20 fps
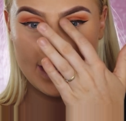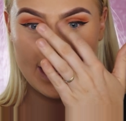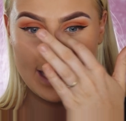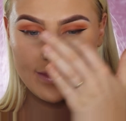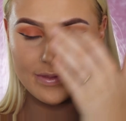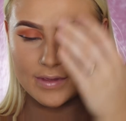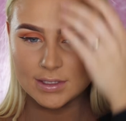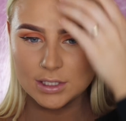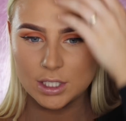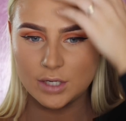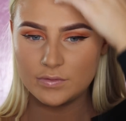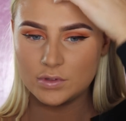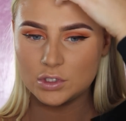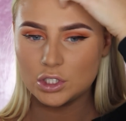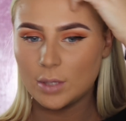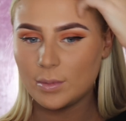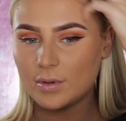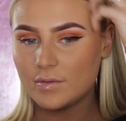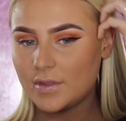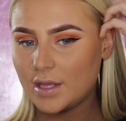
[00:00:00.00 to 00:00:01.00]
add this over the
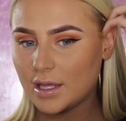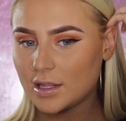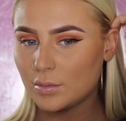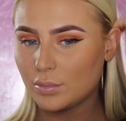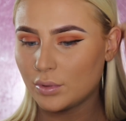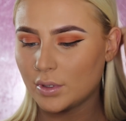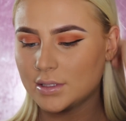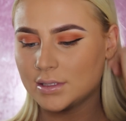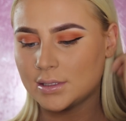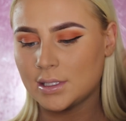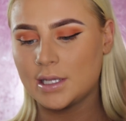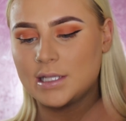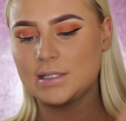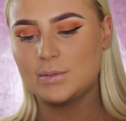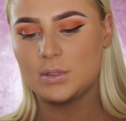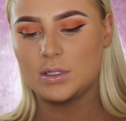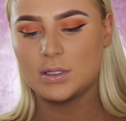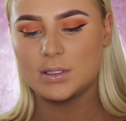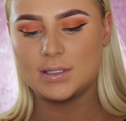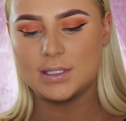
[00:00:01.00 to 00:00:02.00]
top of the other bronzer is
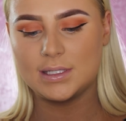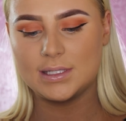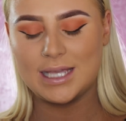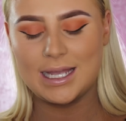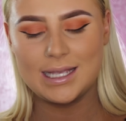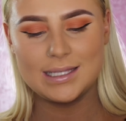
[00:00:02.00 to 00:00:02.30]
because this